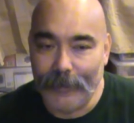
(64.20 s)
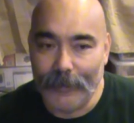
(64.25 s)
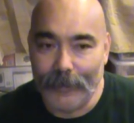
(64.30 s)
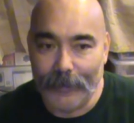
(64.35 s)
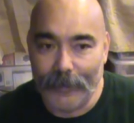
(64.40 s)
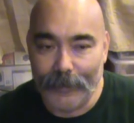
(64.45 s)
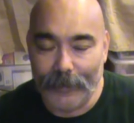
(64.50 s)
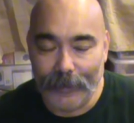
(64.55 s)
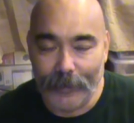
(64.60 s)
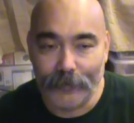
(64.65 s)

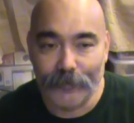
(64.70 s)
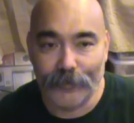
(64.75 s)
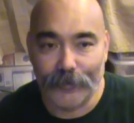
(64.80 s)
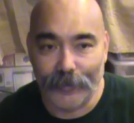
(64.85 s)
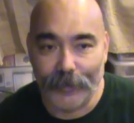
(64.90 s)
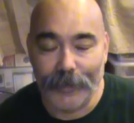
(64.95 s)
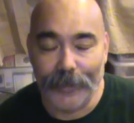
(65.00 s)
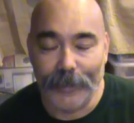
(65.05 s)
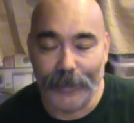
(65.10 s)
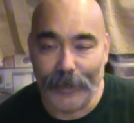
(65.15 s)

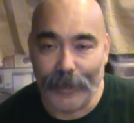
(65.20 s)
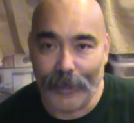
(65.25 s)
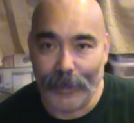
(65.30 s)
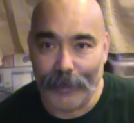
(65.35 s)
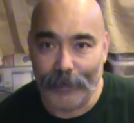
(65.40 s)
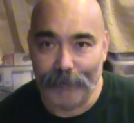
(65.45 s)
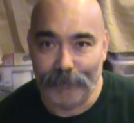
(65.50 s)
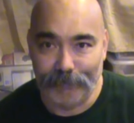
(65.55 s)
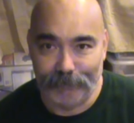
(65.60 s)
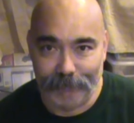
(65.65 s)
yesterday
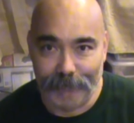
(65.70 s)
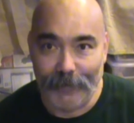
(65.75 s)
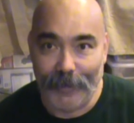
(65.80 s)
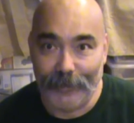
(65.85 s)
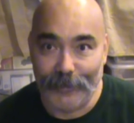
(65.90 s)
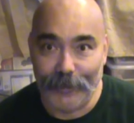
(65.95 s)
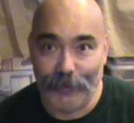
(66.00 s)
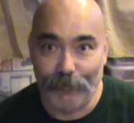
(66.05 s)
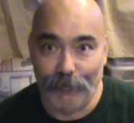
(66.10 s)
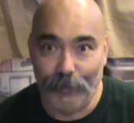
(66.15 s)
I
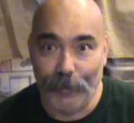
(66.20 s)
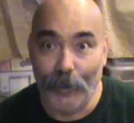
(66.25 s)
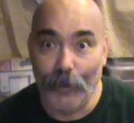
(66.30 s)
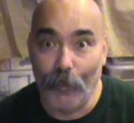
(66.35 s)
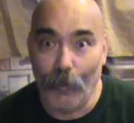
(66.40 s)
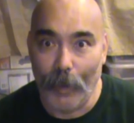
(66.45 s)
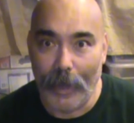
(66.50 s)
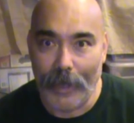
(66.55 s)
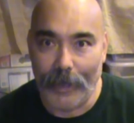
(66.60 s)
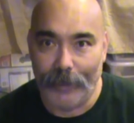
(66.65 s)
did real
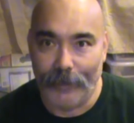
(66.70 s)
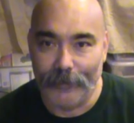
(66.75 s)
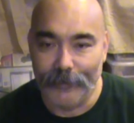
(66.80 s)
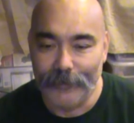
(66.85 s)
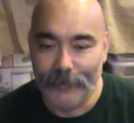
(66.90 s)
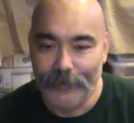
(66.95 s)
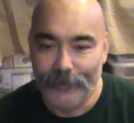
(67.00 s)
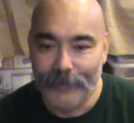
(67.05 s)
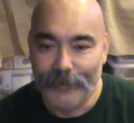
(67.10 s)
well